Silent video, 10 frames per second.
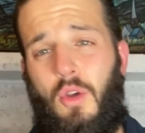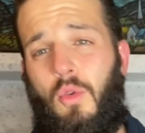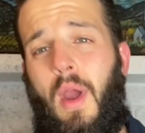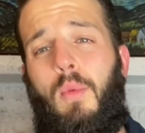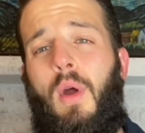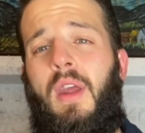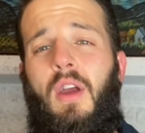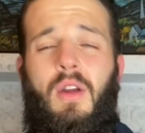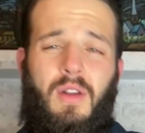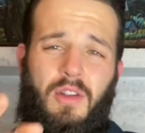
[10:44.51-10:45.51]
Great one
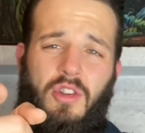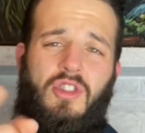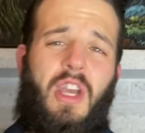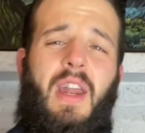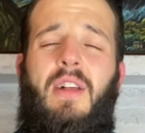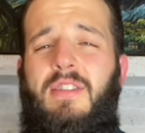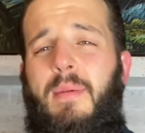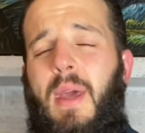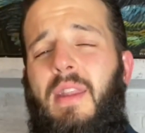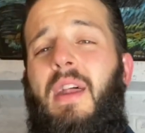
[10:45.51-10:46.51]
here. Check it out,
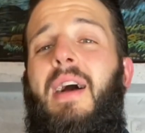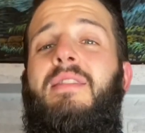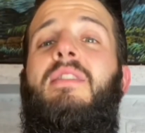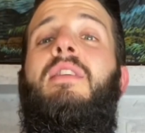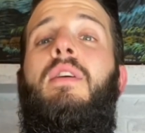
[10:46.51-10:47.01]
Samy Andraus